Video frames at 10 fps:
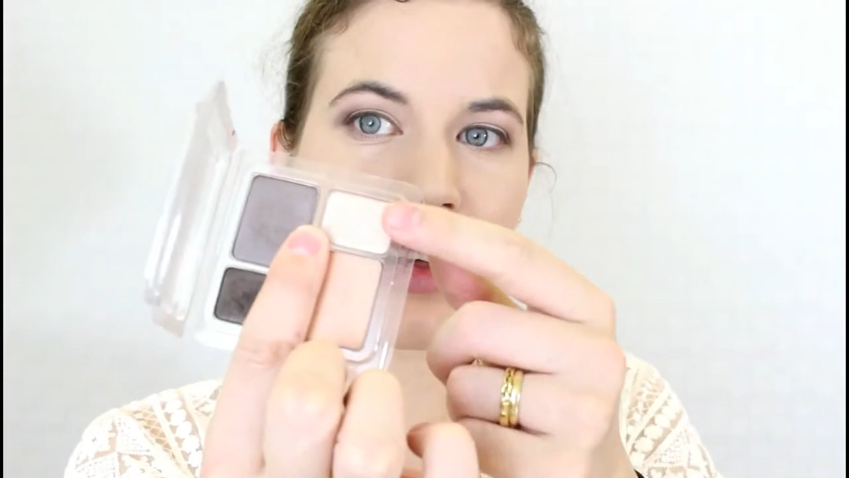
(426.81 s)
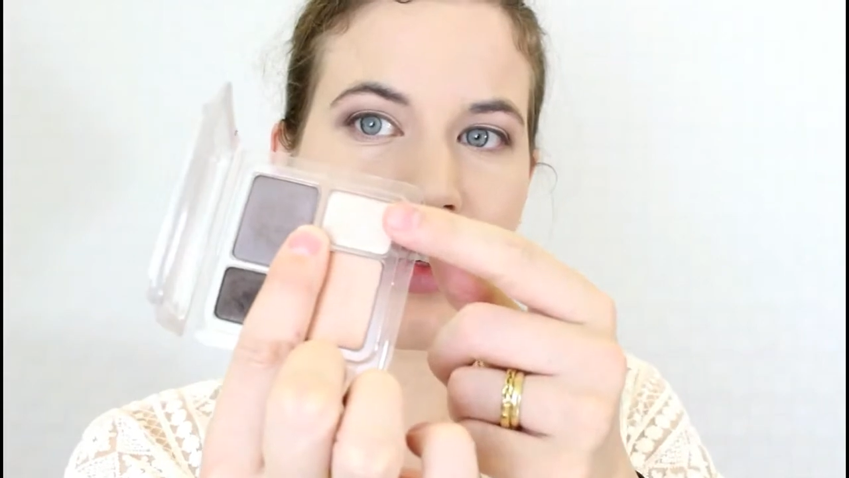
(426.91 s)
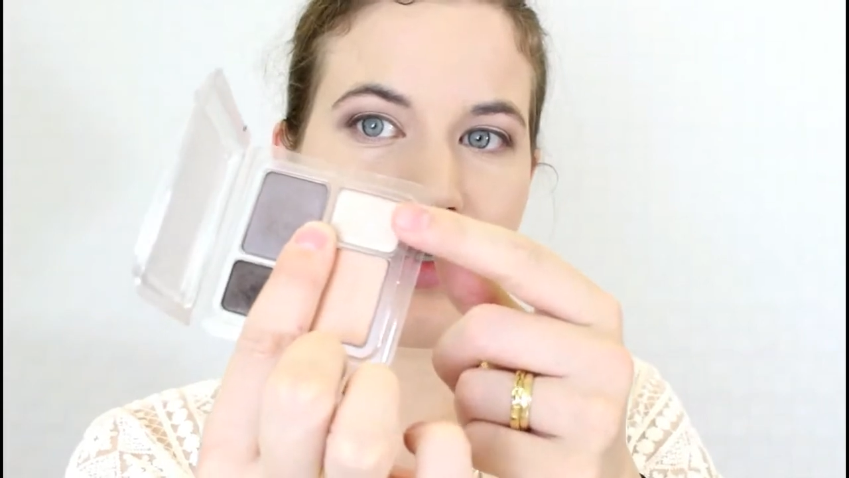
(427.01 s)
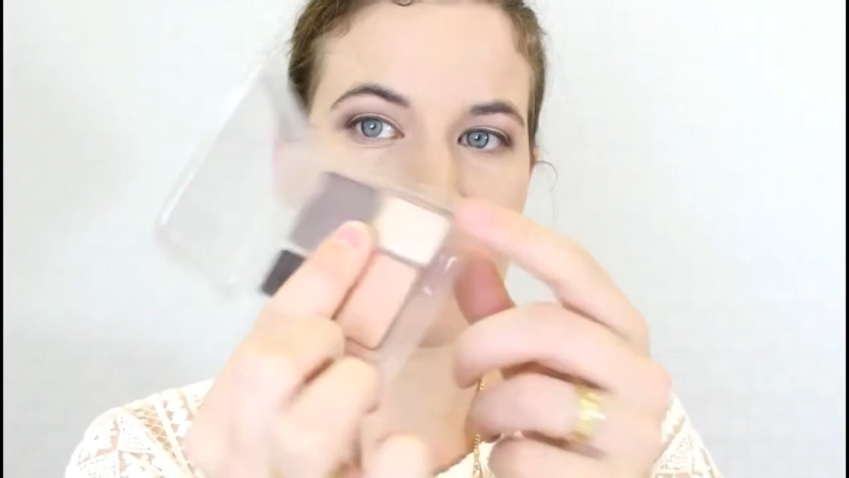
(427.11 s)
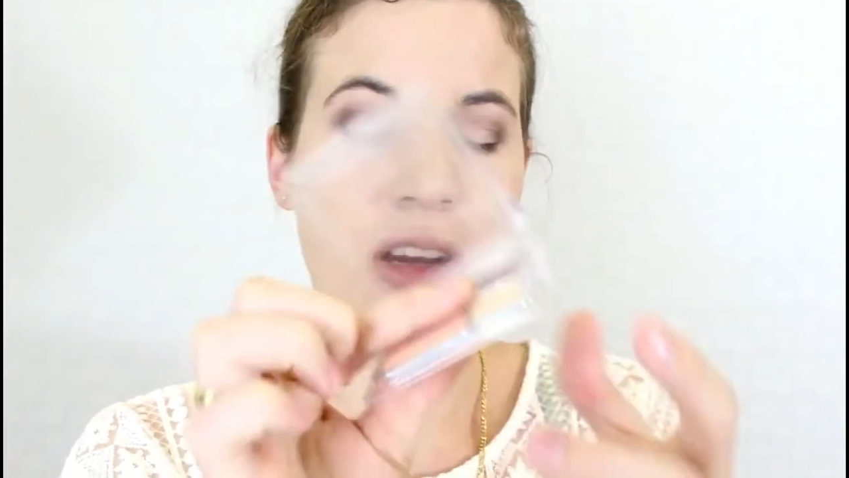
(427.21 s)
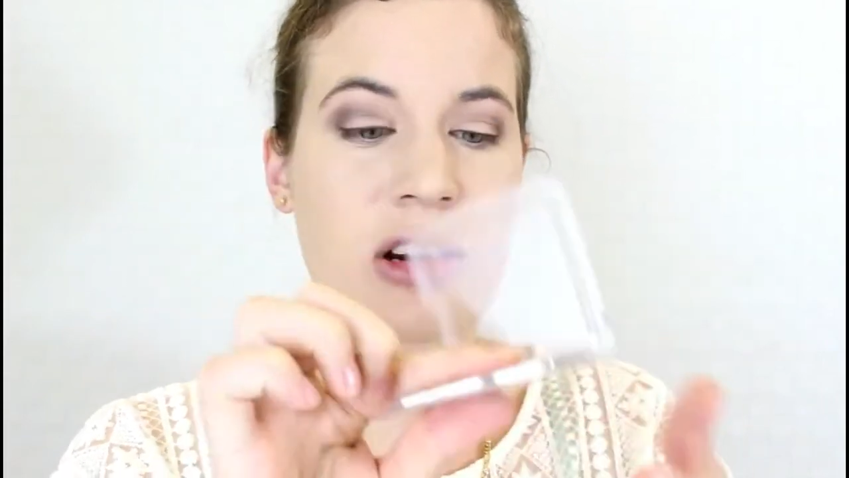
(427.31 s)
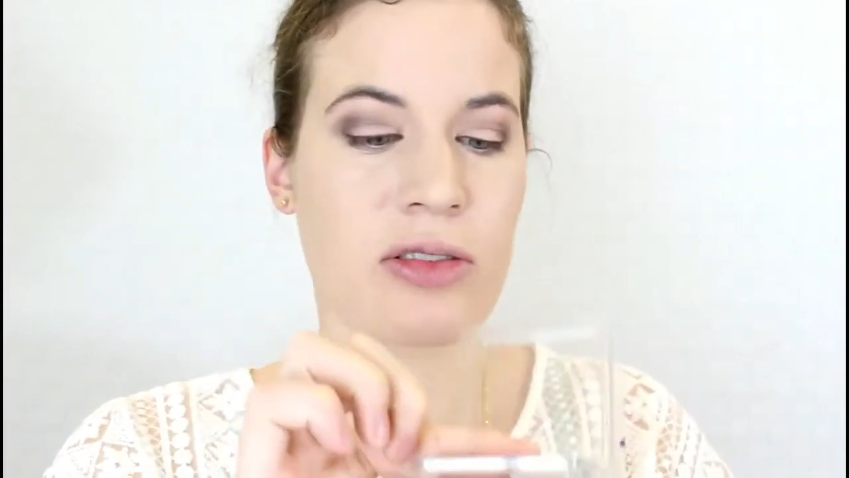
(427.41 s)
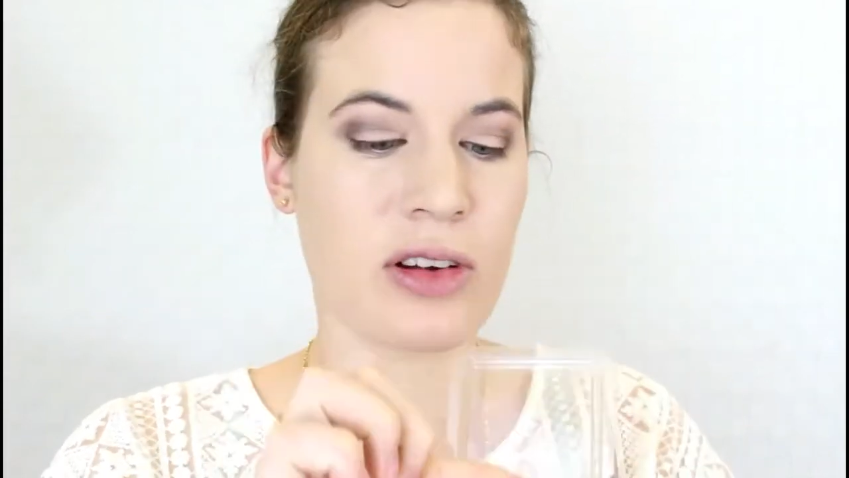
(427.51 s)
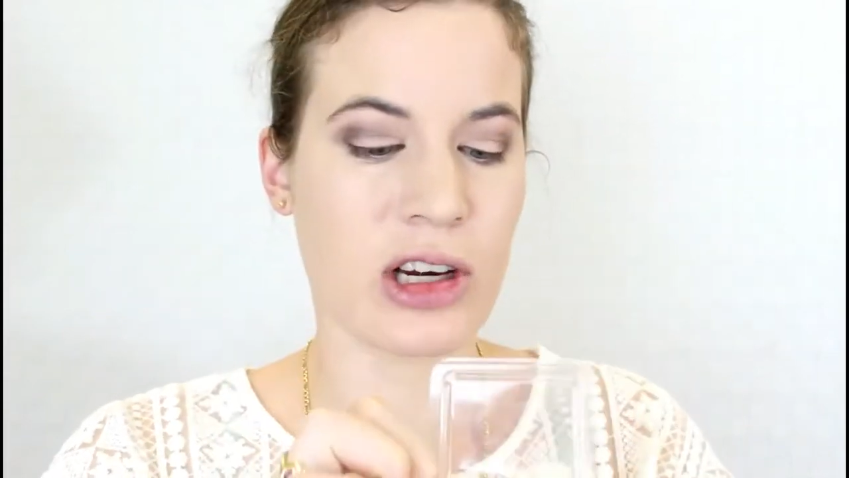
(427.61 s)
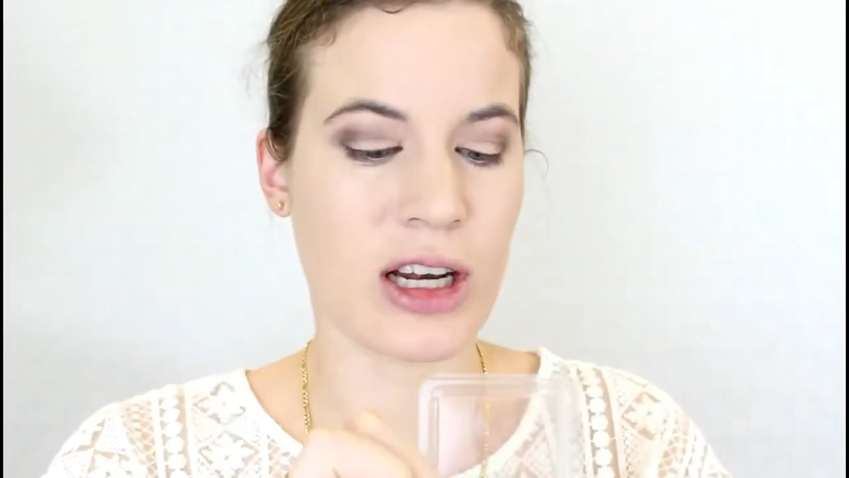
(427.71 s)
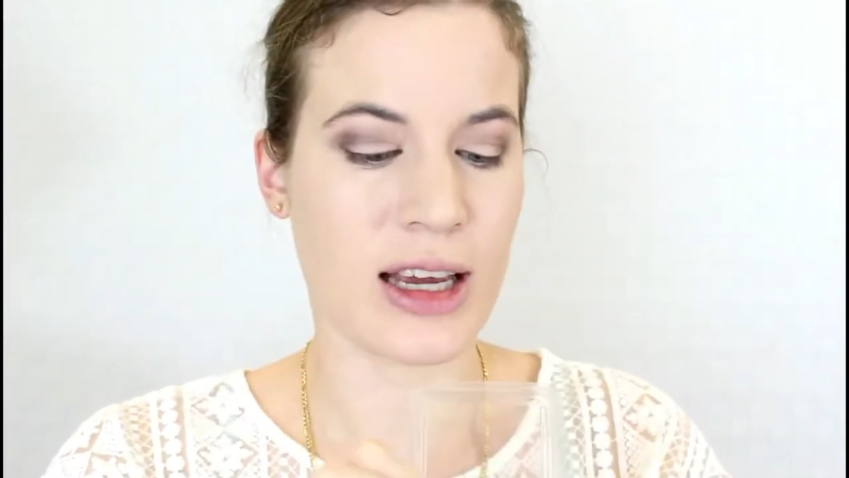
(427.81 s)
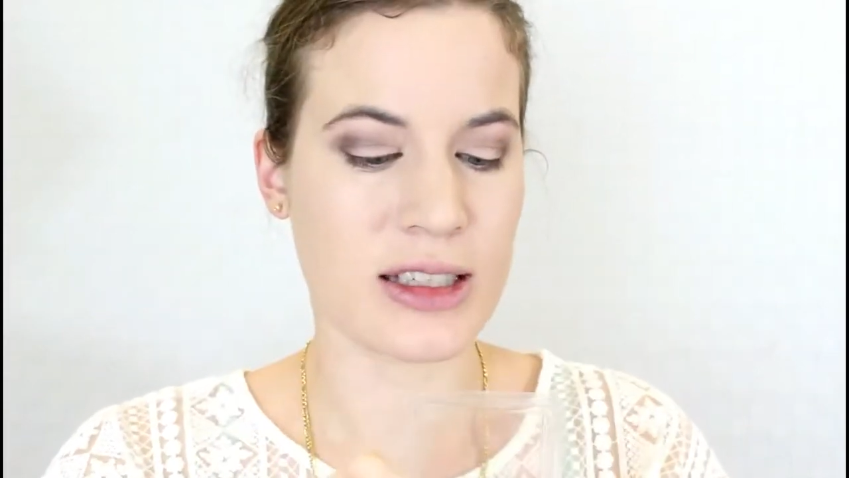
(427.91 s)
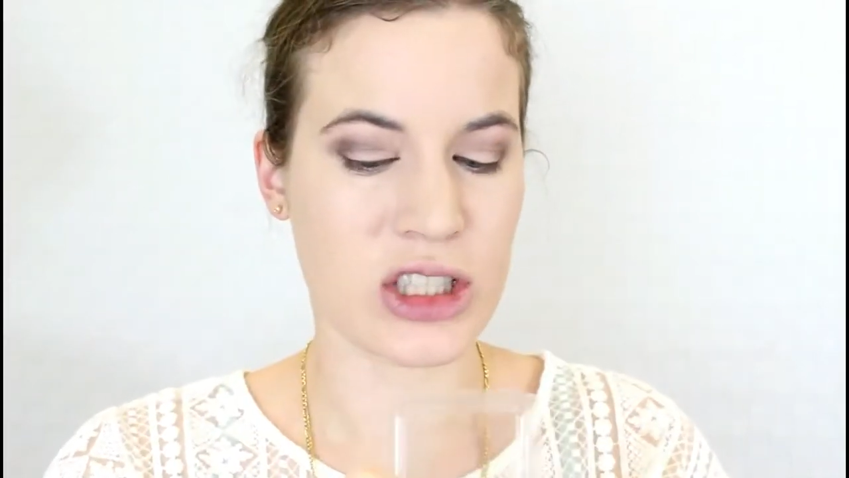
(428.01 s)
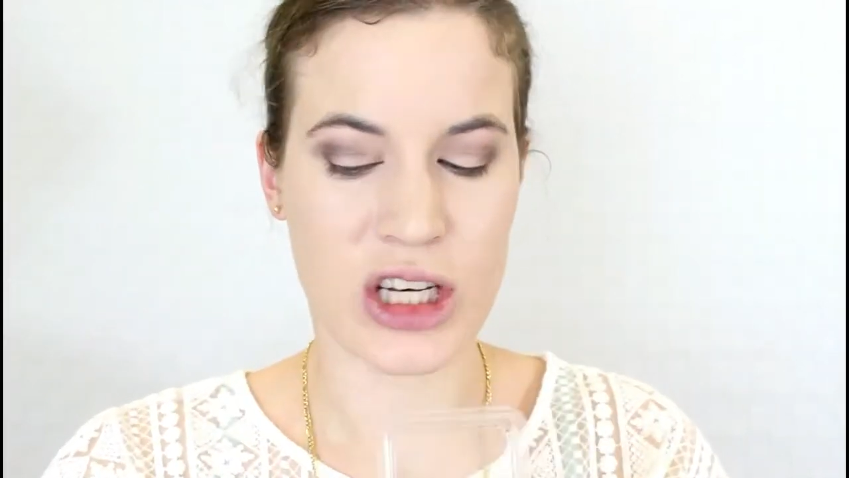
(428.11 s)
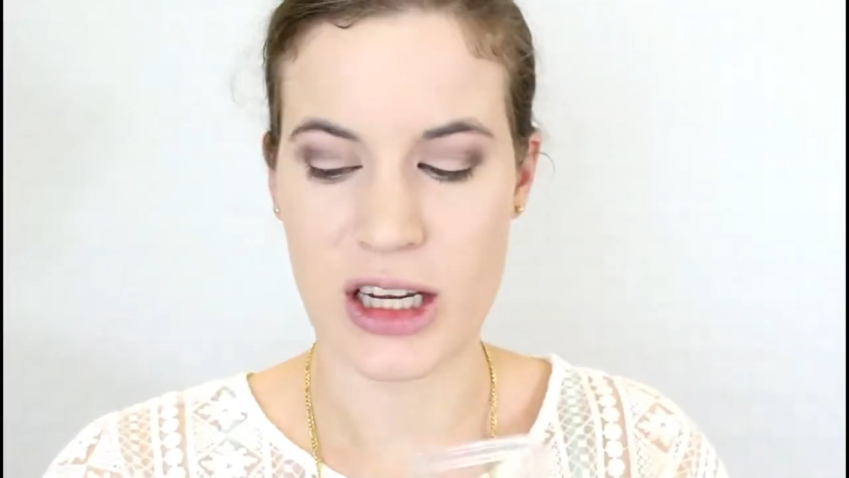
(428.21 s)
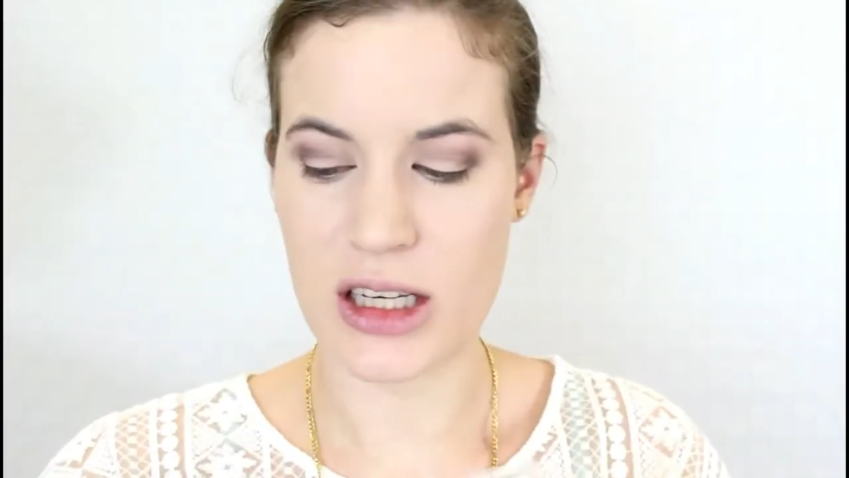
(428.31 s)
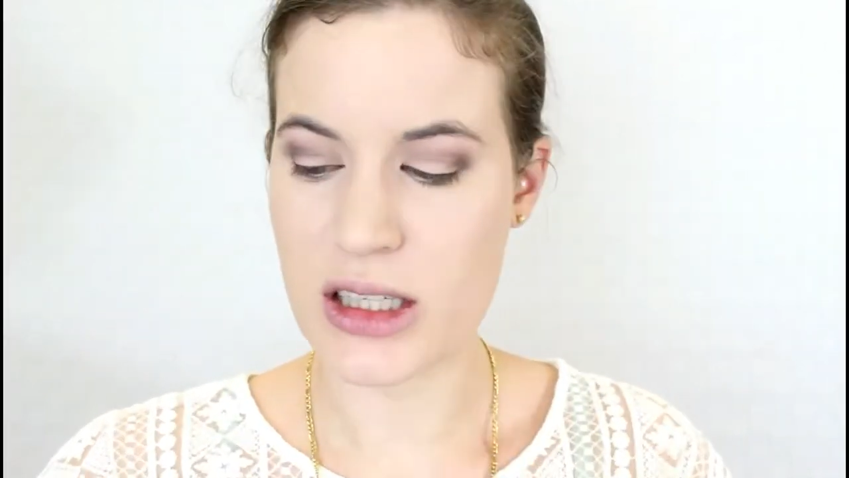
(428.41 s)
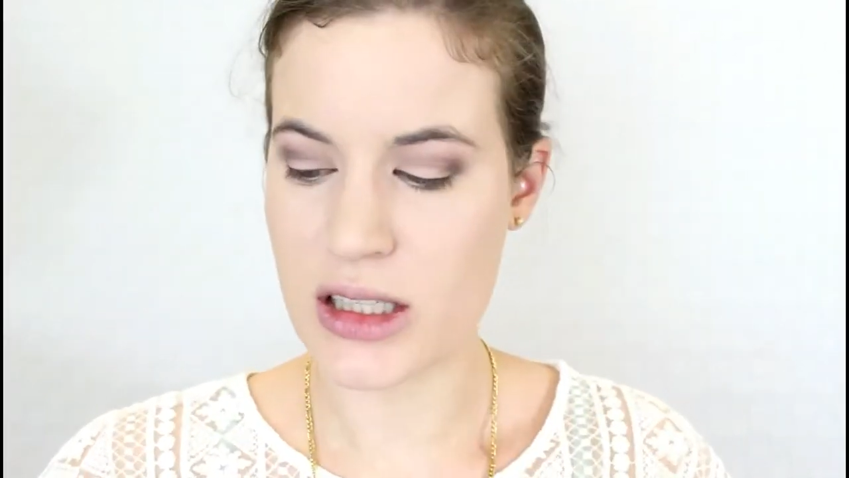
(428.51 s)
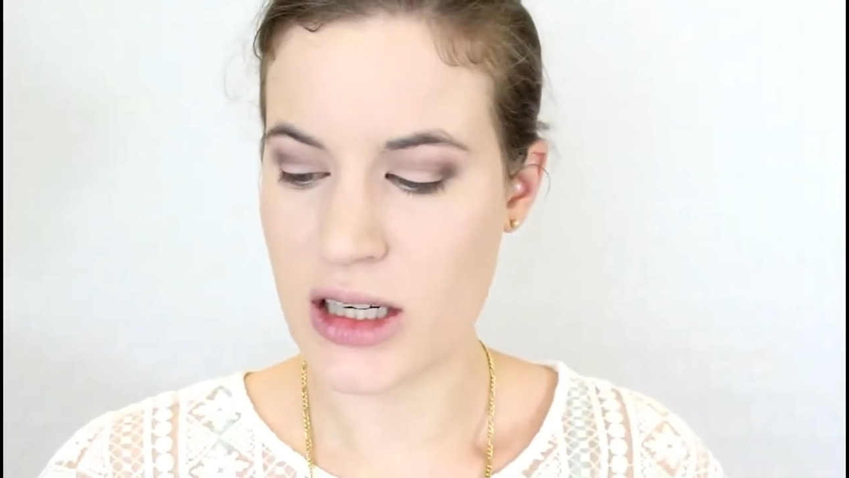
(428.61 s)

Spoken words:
the very, very light shade,